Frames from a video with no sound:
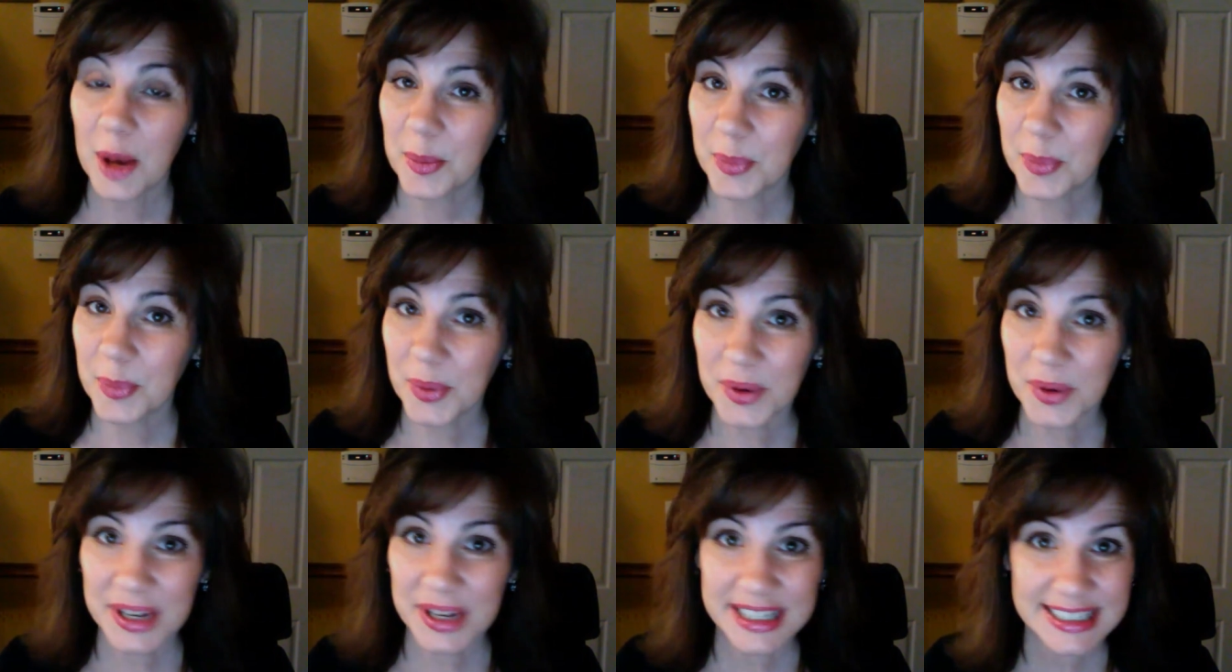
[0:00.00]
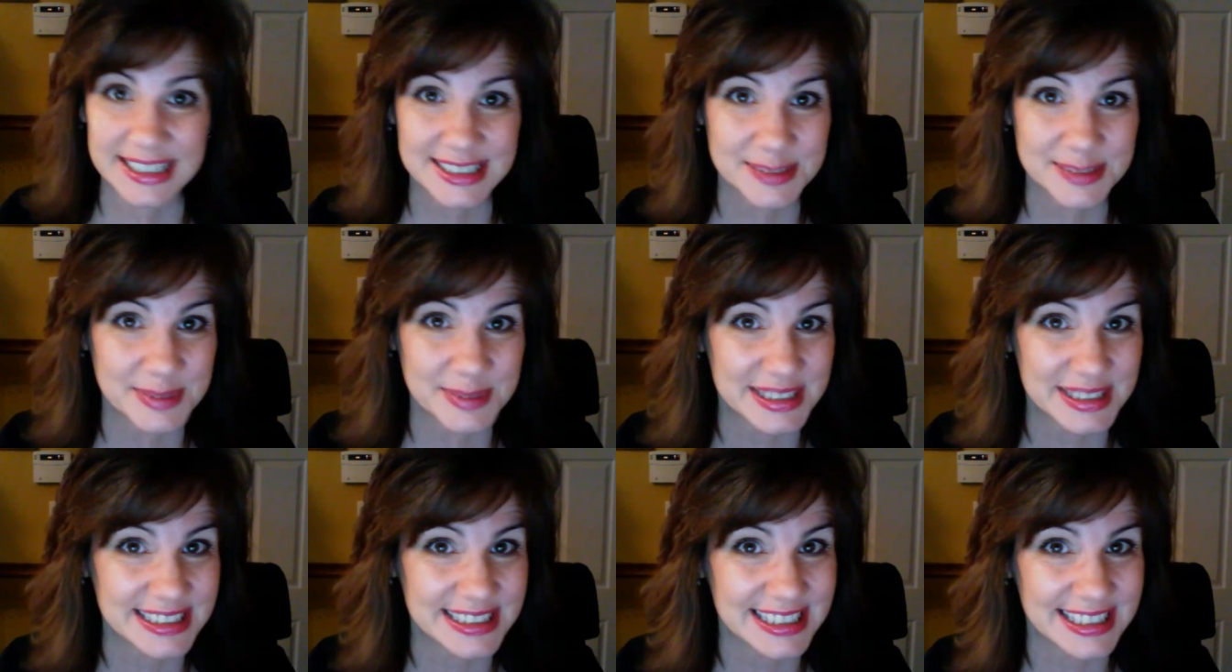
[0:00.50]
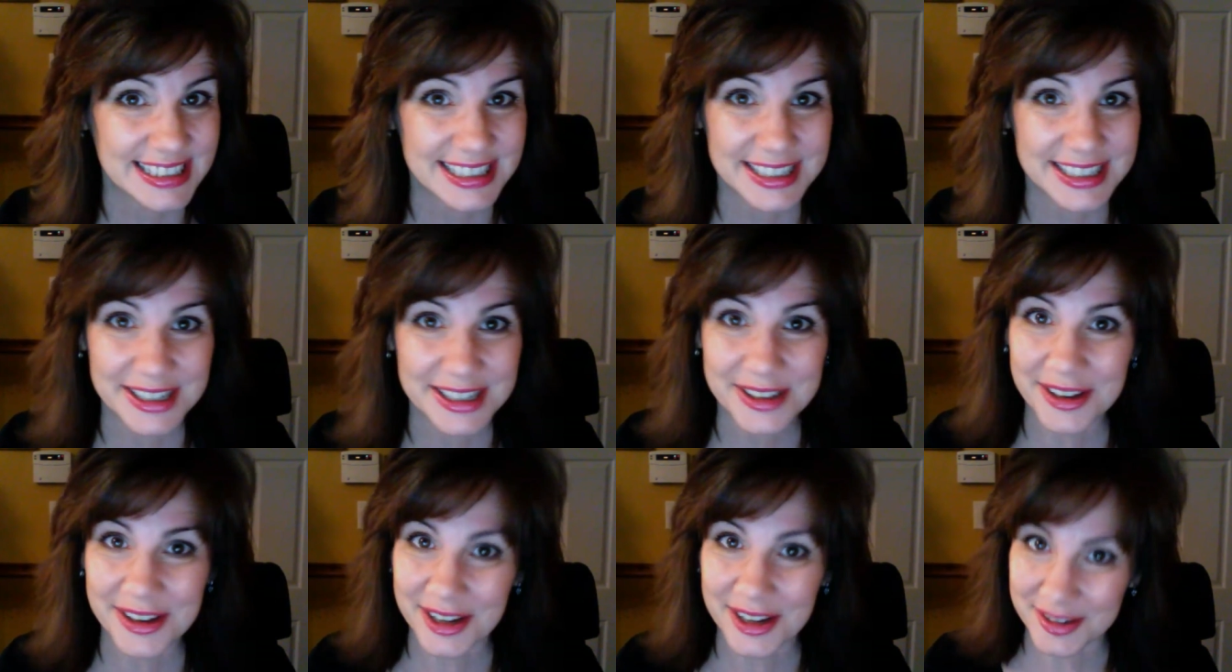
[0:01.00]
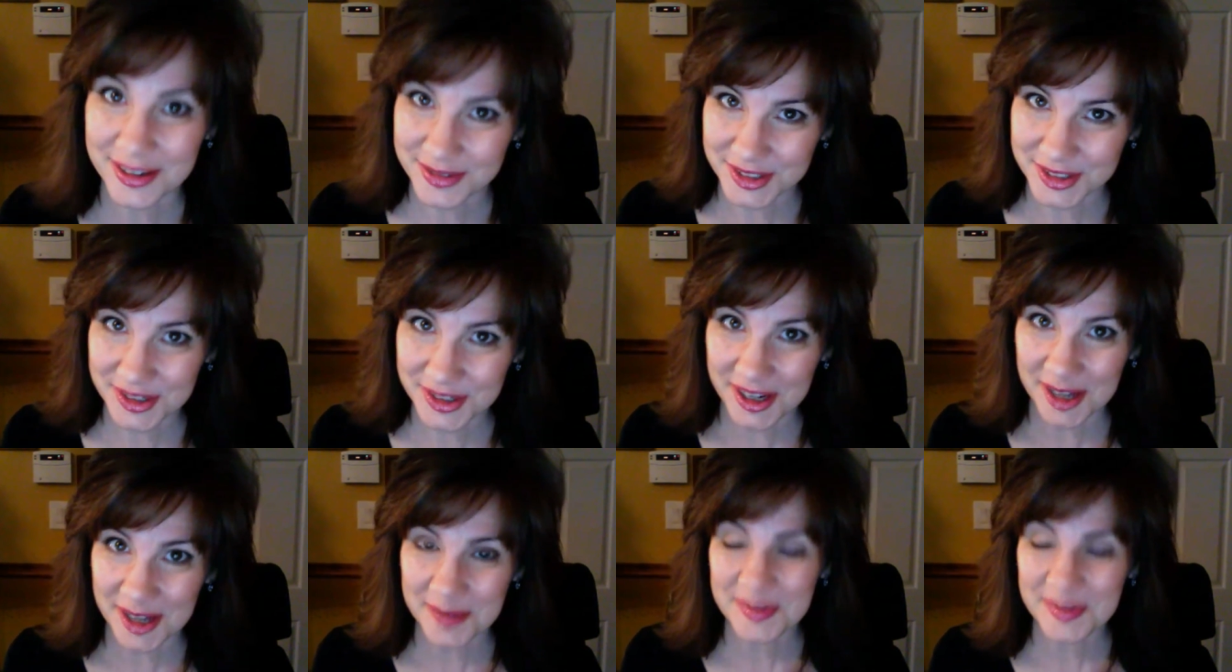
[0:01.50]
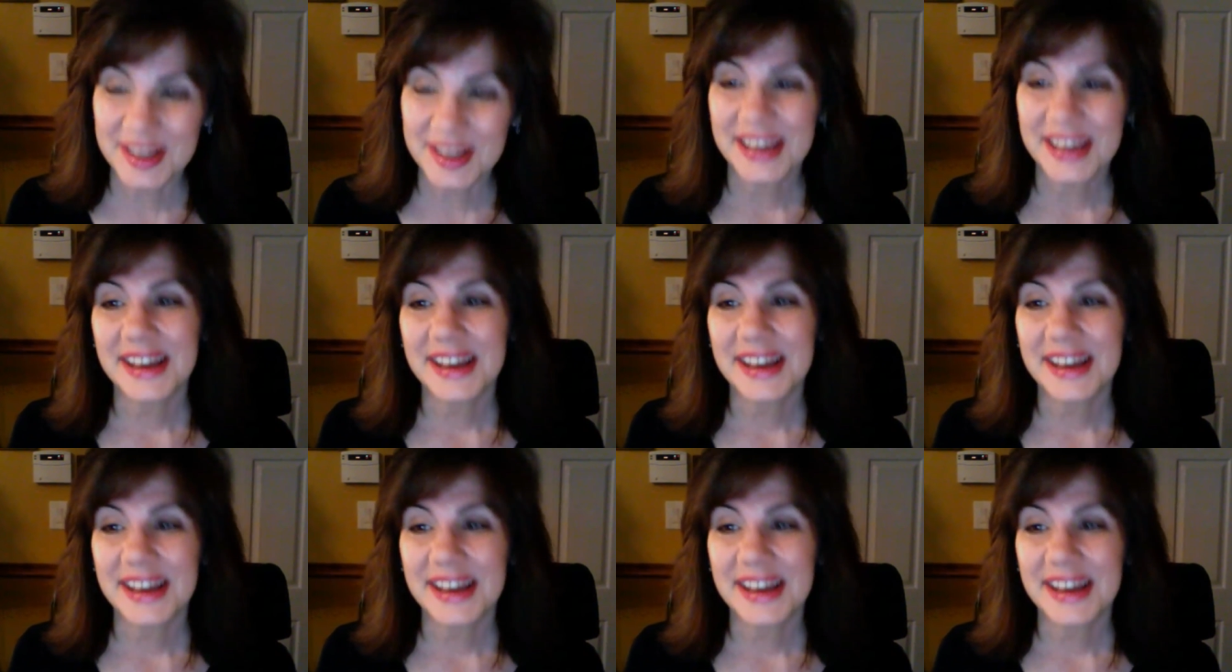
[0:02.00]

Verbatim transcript: Boy, does Missy need a cough drop.